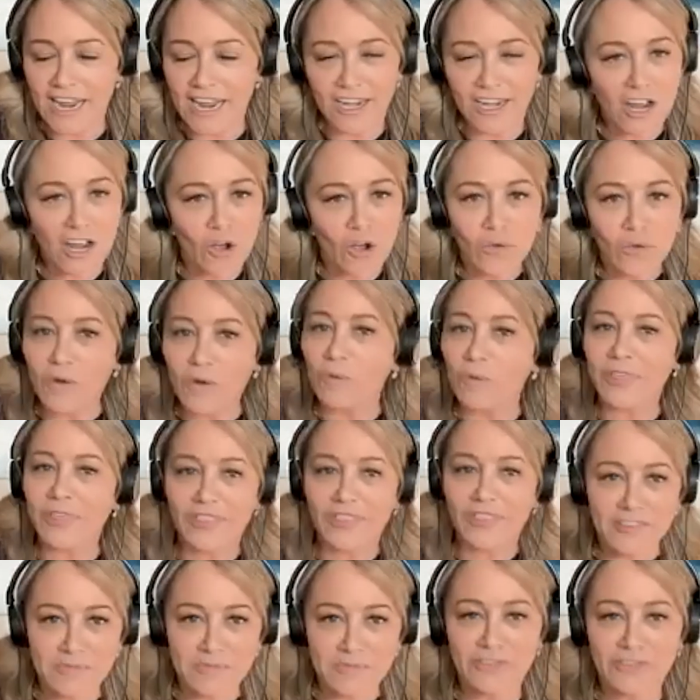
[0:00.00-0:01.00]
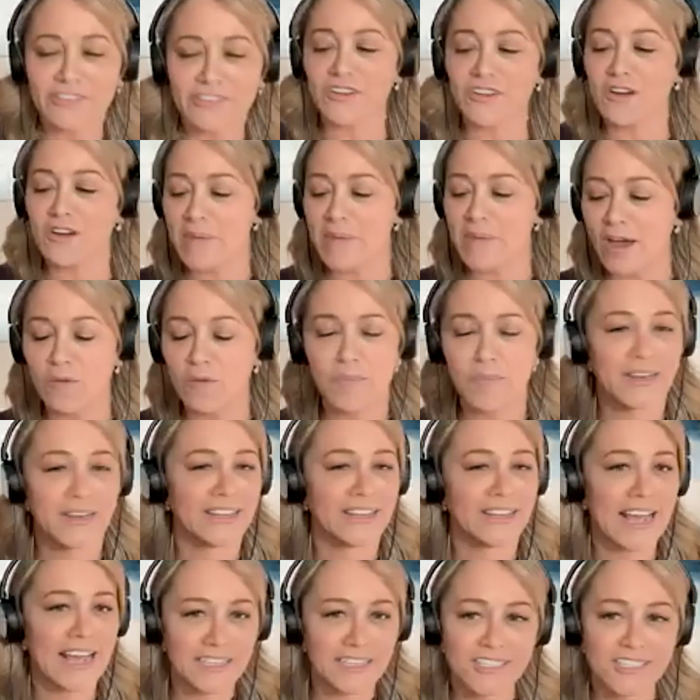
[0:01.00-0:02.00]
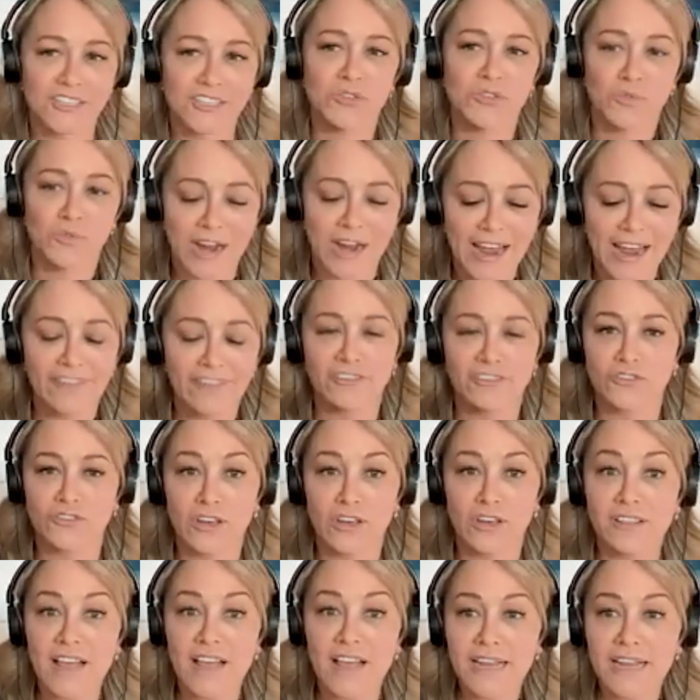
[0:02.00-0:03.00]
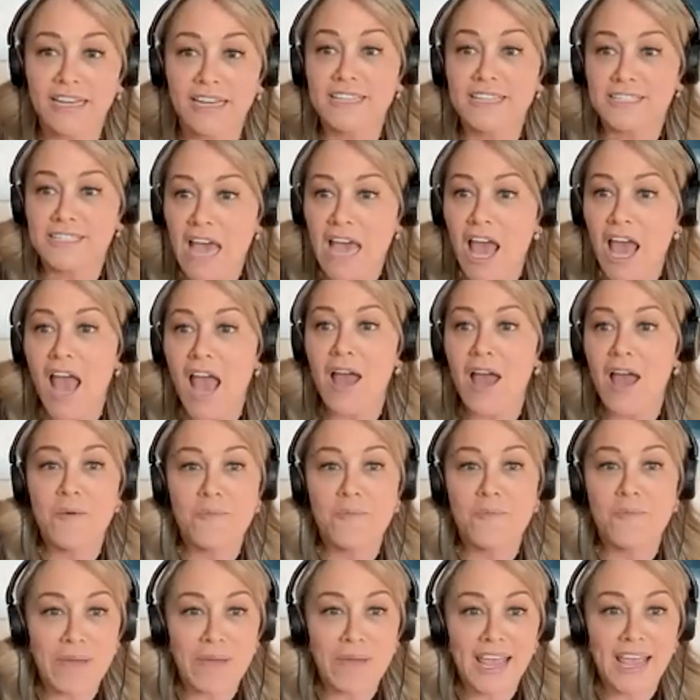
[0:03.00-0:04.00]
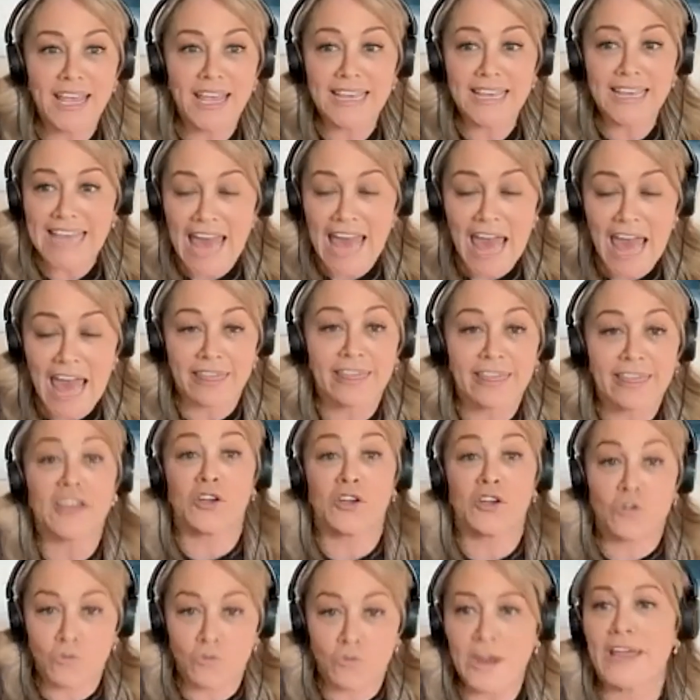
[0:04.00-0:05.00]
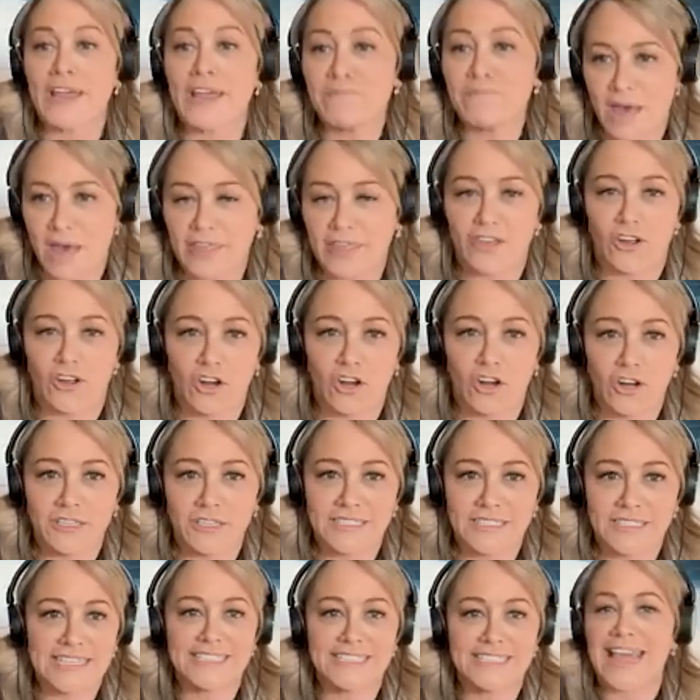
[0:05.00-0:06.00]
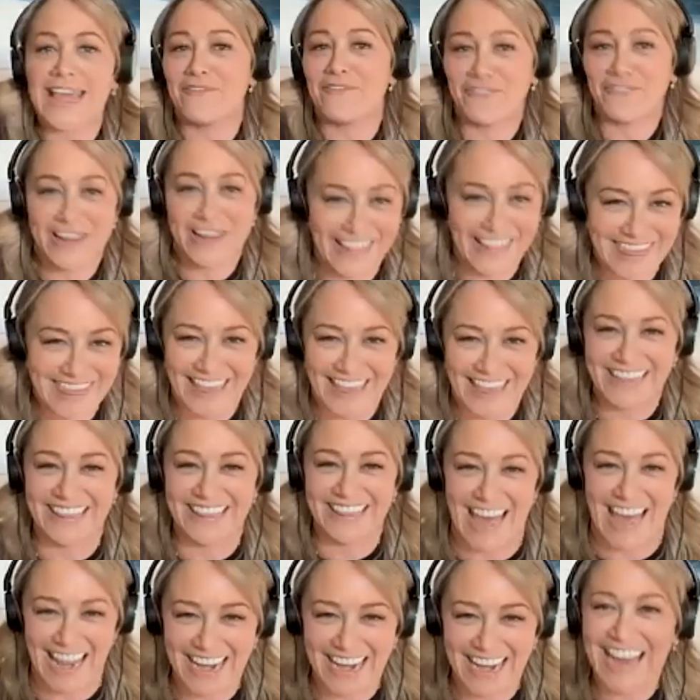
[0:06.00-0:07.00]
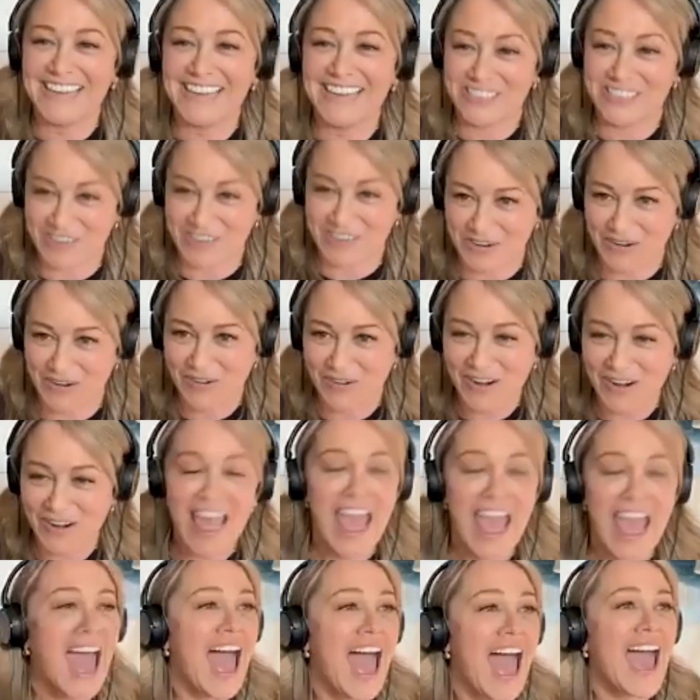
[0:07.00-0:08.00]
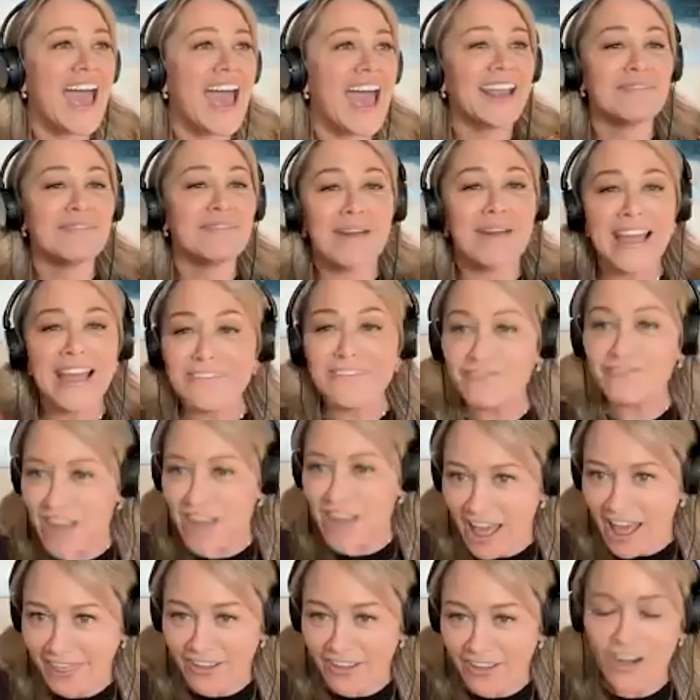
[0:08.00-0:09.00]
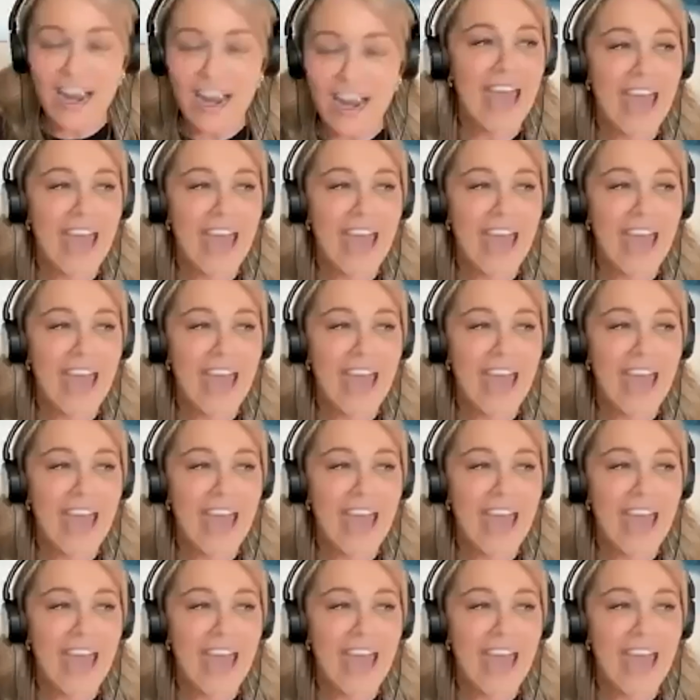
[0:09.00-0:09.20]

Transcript: I know what these movies are about, but that's just where I have to draw the line, because my Catholic grandmother sees everything that I do, and my father.